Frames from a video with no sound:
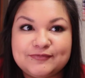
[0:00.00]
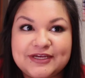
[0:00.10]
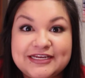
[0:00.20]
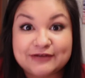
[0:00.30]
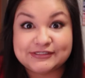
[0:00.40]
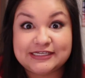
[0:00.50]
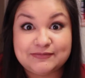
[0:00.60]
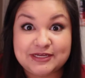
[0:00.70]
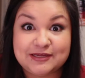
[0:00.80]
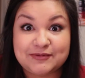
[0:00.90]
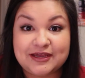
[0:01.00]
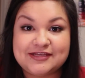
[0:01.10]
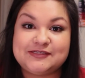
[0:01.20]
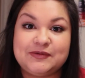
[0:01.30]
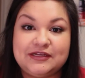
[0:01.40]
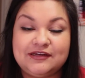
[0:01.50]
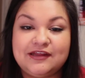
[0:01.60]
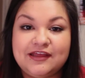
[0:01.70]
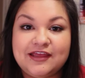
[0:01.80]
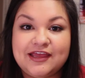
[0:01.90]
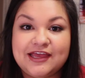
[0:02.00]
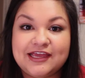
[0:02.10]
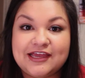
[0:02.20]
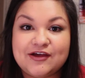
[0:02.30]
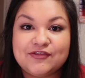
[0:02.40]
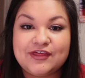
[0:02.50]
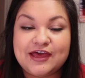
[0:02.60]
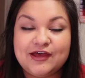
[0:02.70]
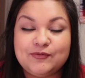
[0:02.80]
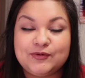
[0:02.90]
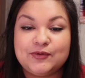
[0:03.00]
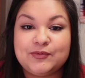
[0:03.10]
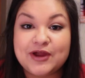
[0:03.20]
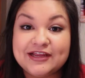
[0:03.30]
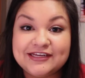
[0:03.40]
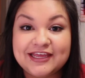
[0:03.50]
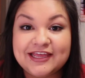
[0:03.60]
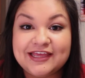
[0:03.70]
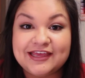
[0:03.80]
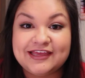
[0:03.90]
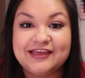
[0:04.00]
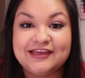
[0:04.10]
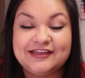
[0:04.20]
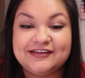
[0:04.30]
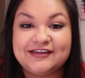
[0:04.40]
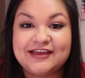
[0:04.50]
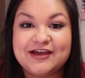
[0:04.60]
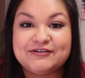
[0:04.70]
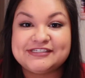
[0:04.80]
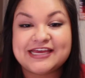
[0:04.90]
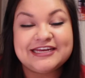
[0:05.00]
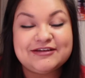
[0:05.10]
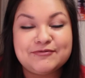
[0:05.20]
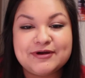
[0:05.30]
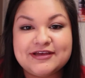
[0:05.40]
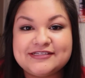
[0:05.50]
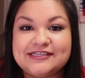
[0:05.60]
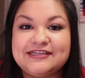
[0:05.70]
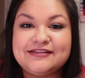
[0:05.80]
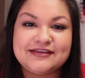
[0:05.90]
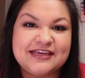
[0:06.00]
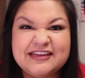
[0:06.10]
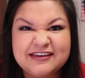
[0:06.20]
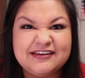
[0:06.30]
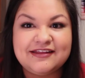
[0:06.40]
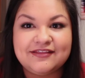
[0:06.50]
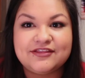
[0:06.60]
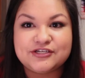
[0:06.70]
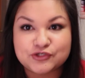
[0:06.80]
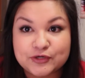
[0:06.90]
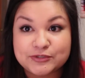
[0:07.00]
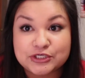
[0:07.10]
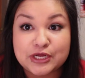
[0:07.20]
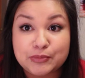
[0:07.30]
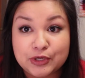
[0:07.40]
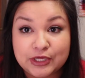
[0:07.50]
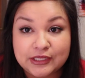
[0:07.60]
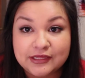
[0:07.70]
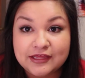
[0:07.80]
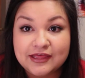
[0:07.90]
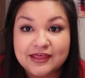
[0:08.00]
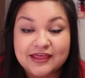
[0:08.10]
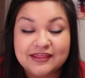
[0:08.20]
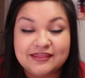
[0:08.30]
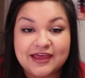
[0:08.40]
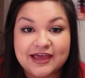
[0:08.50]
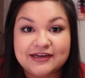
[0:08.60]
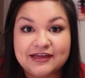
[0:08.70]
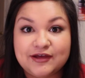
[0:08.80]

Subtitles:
announcing me and my husband that we were pregnant and how exciting it was. And in the description I put that